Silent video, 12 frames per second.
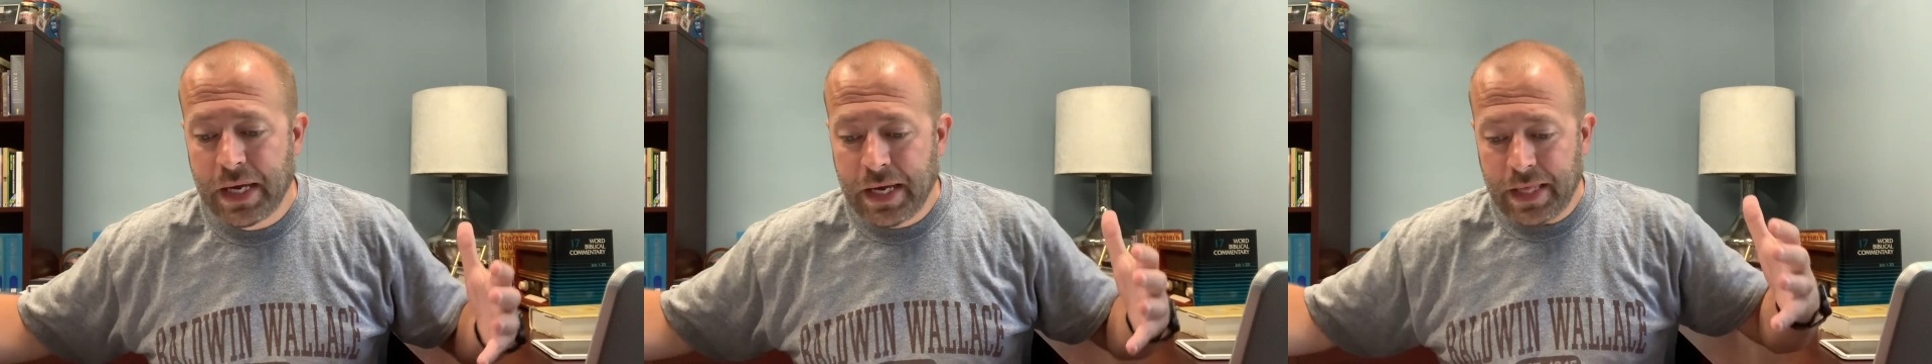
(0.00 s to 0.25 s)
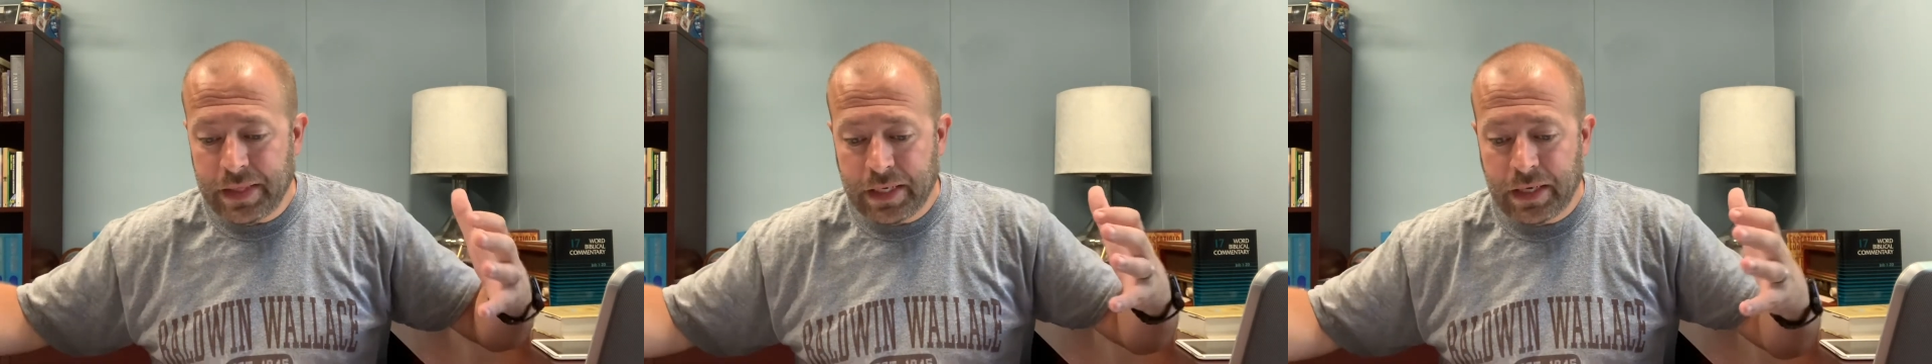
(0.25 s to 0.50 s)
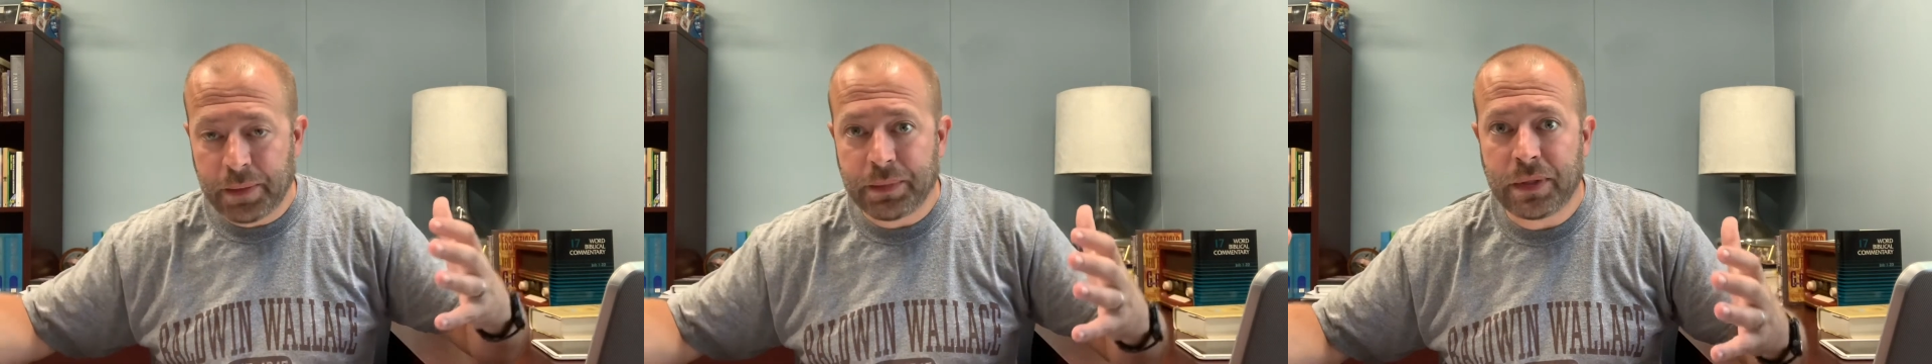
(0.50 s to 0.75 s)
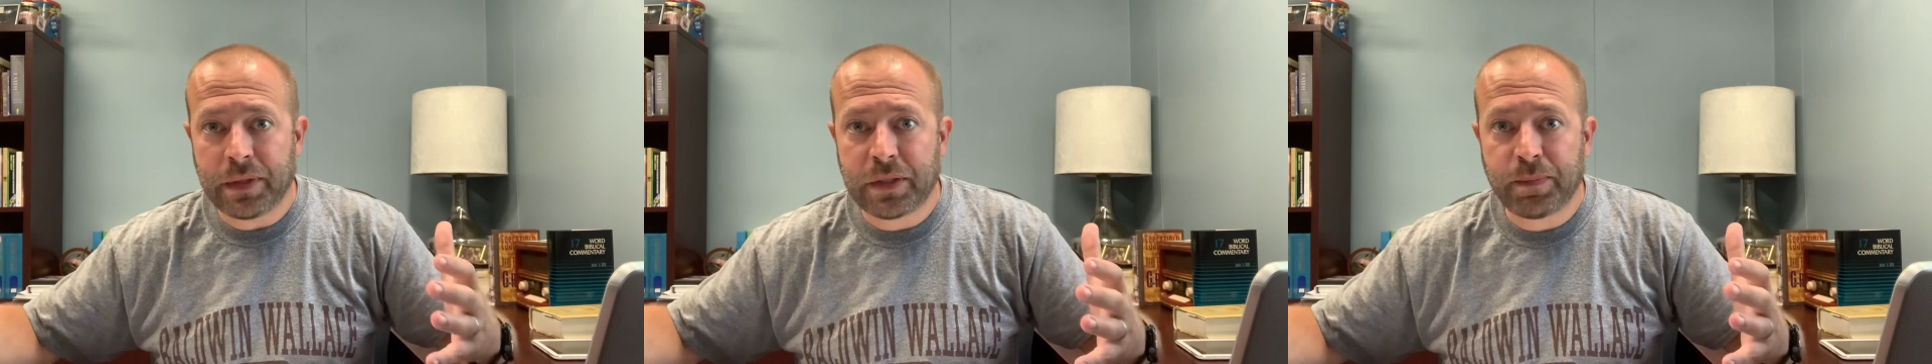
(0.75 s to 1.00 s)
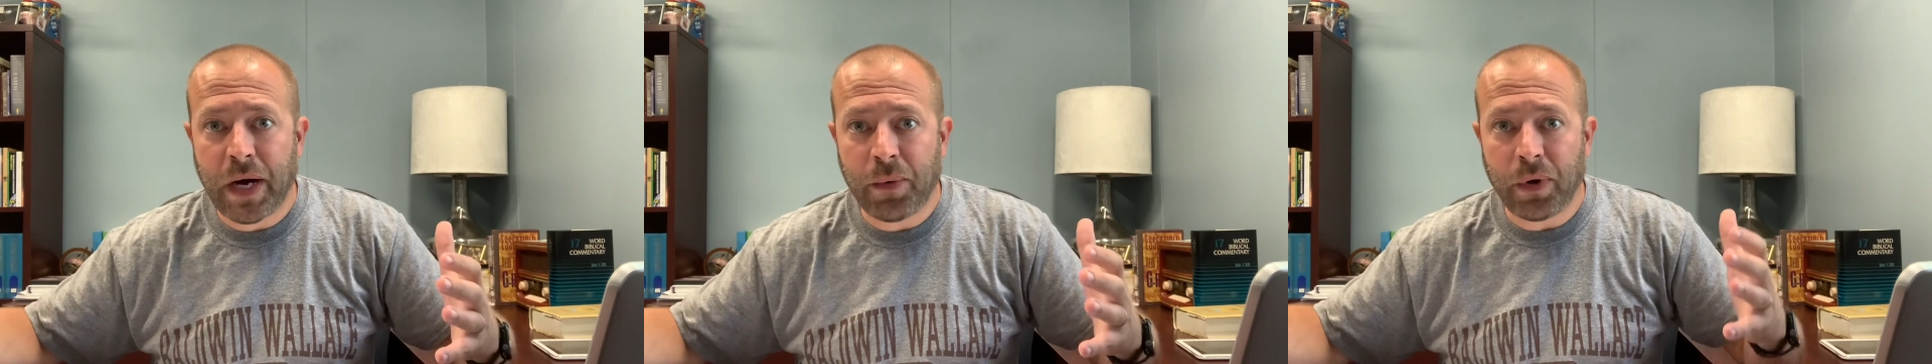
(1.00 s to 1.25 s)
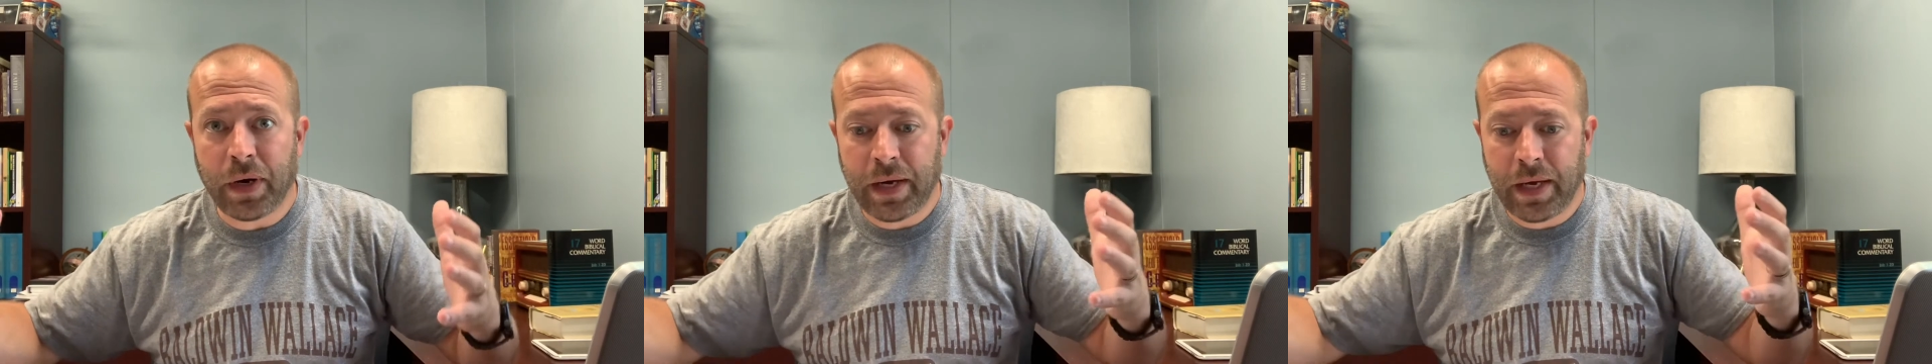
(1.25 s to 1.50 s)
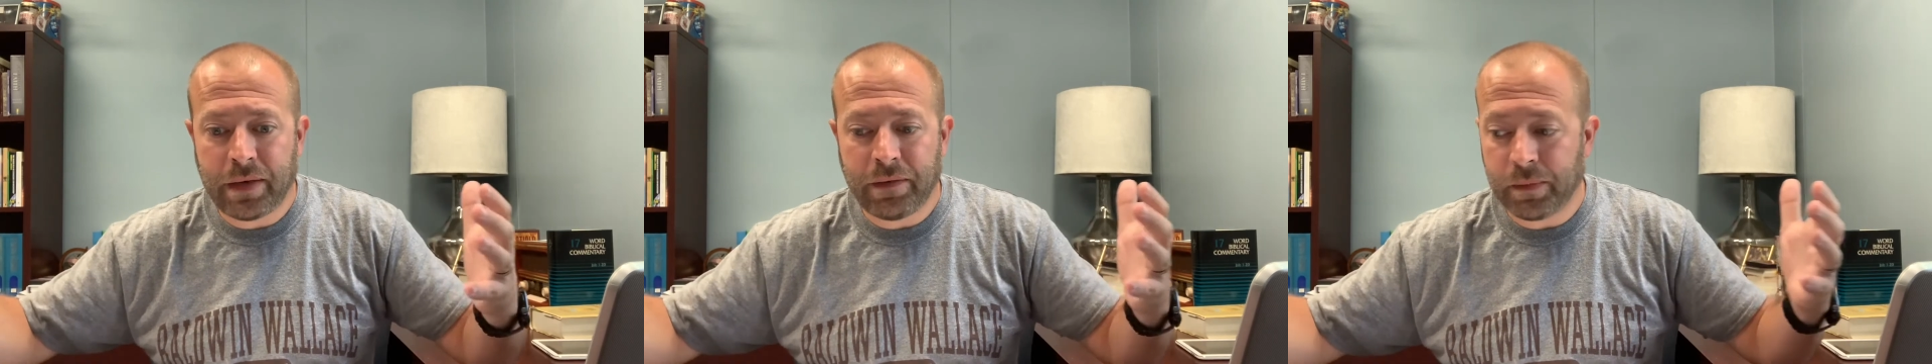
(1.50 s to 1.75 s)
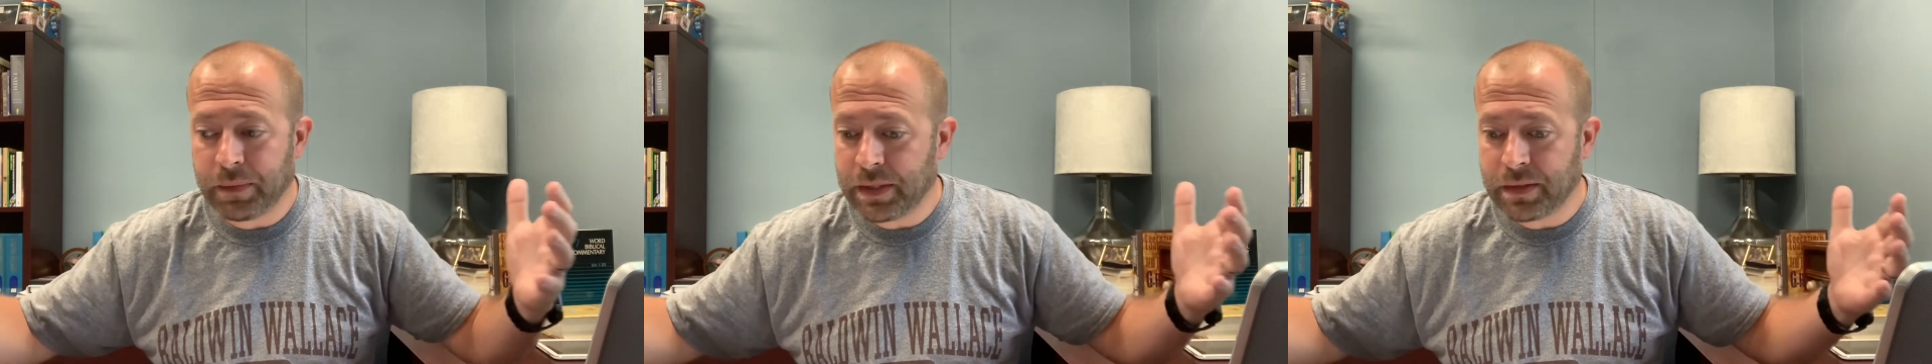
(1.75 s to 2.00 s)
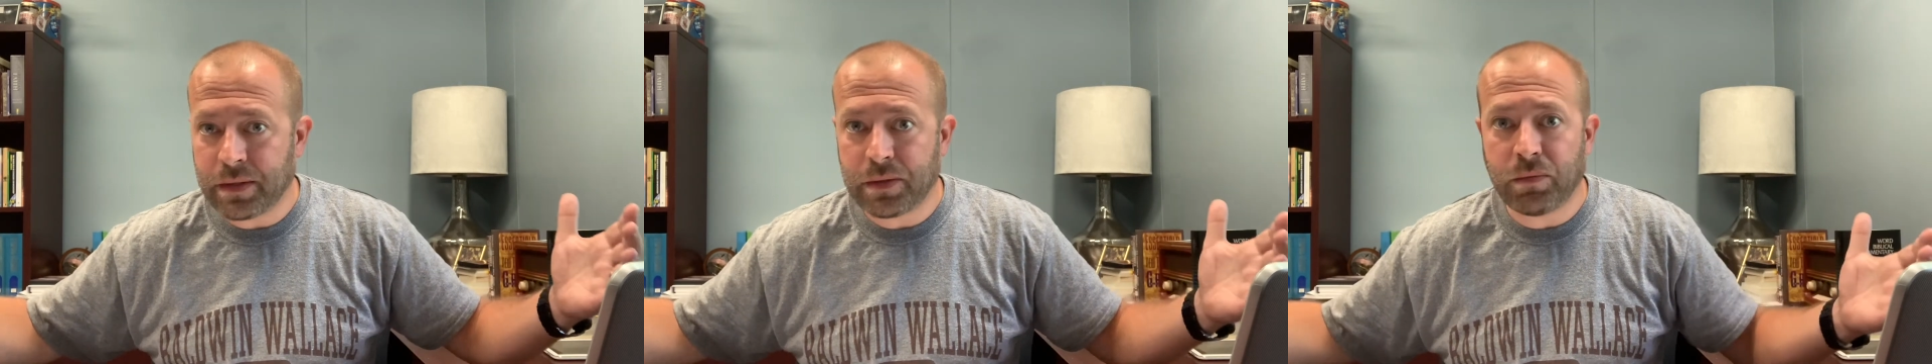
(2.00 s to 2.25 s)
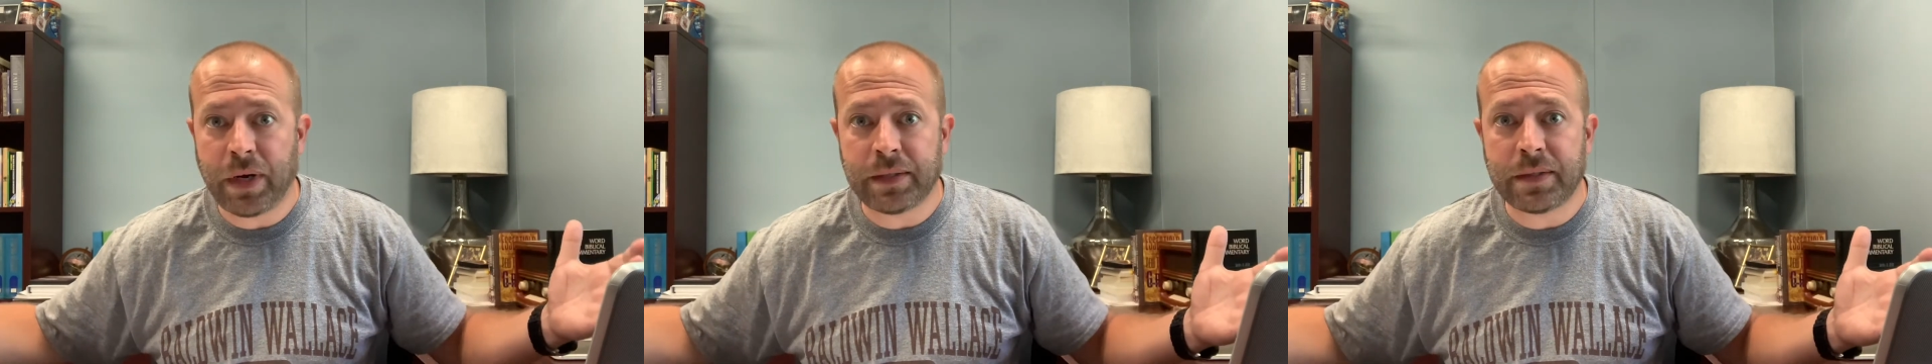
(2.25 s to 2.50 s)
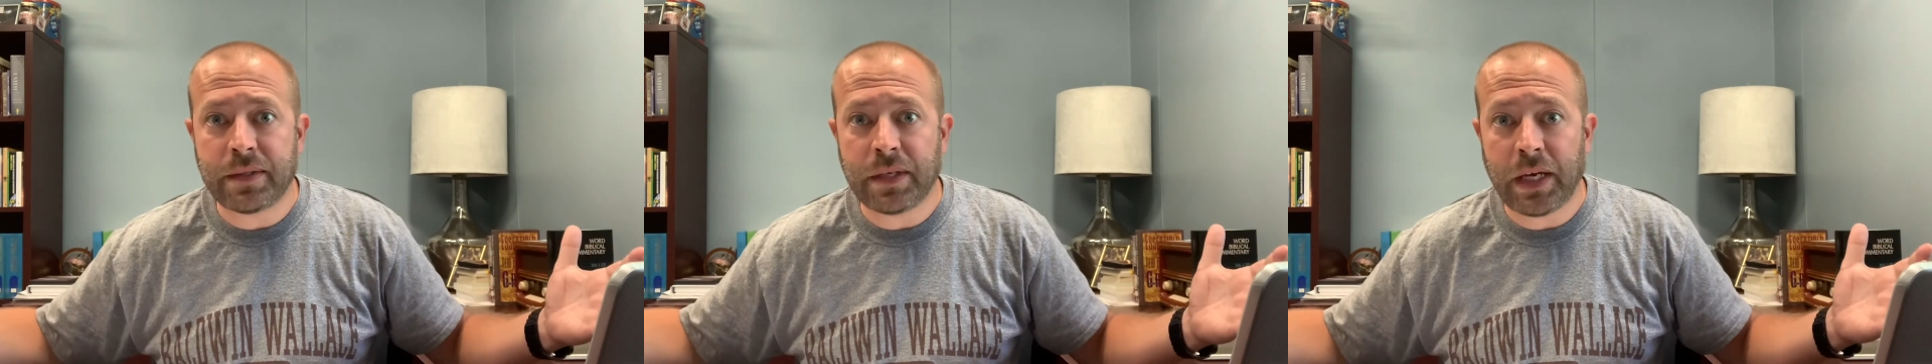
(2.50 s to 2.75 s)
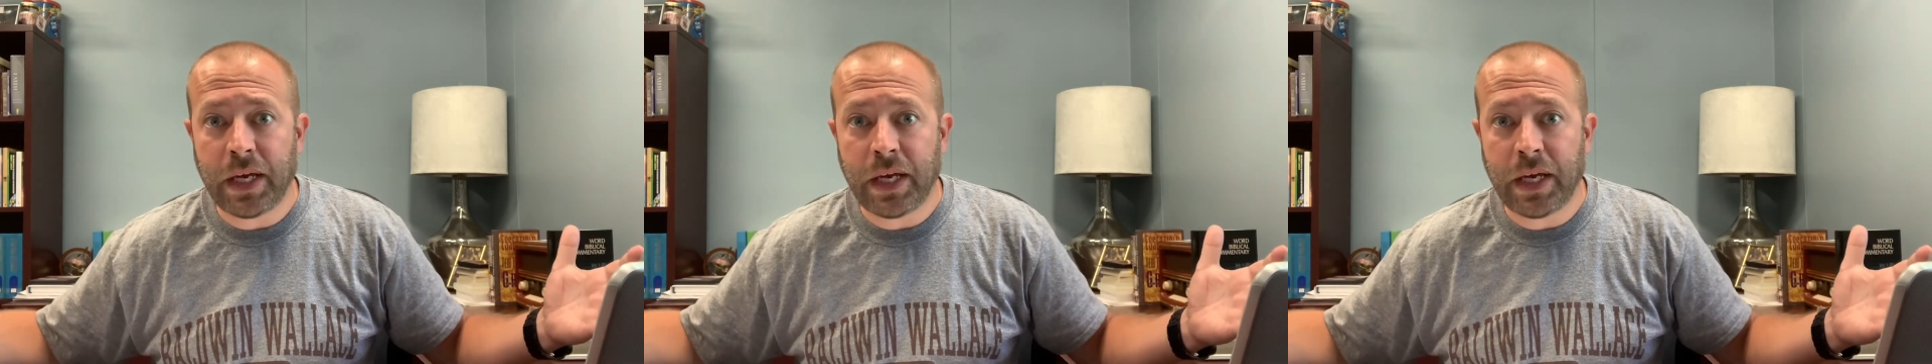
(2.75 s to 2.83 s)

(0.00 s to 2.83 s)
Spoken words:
And they come to this spot where ahead of them is this Red Sea.